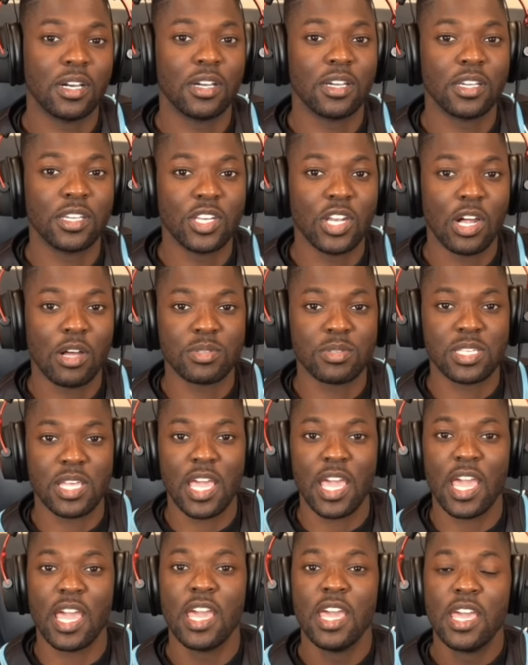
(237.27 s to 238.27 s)
You know what I'm
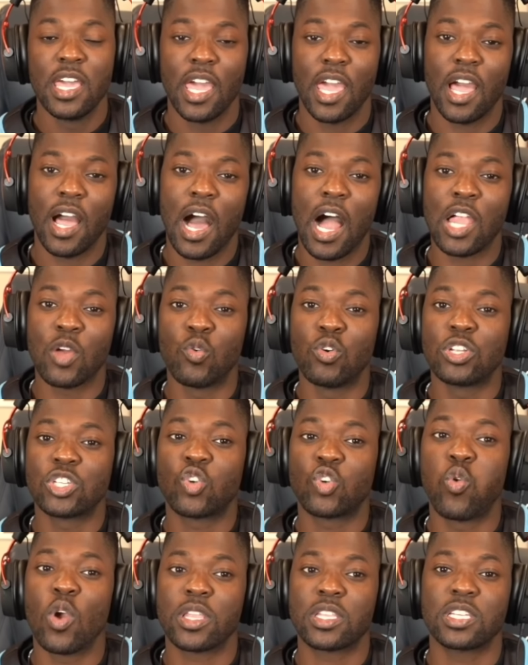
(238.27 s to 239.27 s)
saying? And Hollywood is
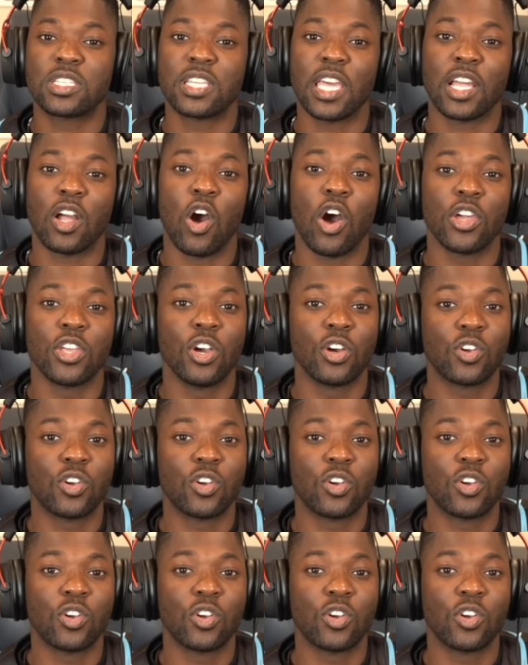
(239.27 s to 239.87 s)
quick to take all your